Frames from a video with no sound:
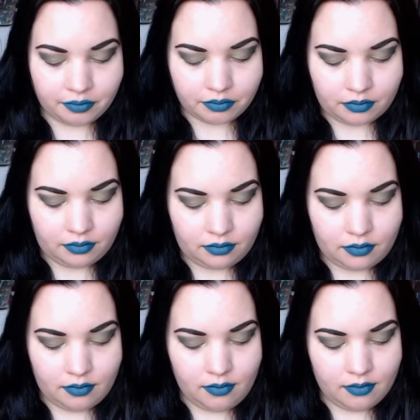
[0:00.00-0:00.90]

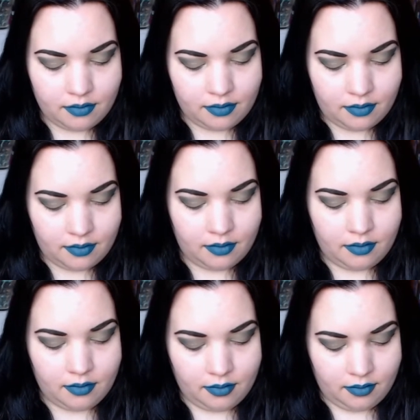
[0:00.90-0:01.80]

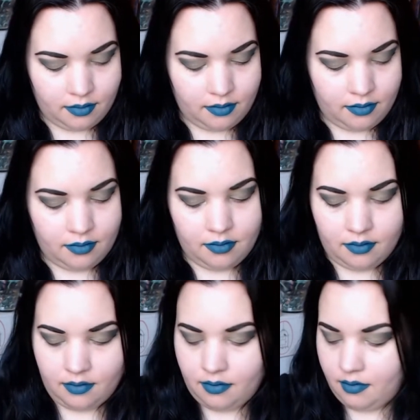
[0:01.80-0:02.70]

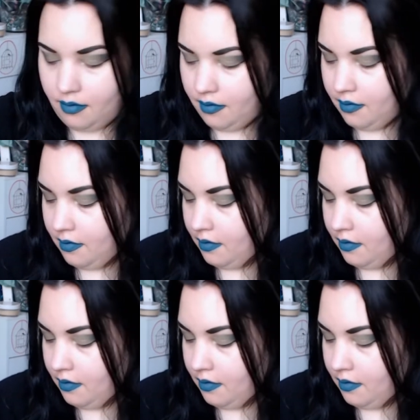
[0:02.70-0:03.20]
No one is speaking in this clip.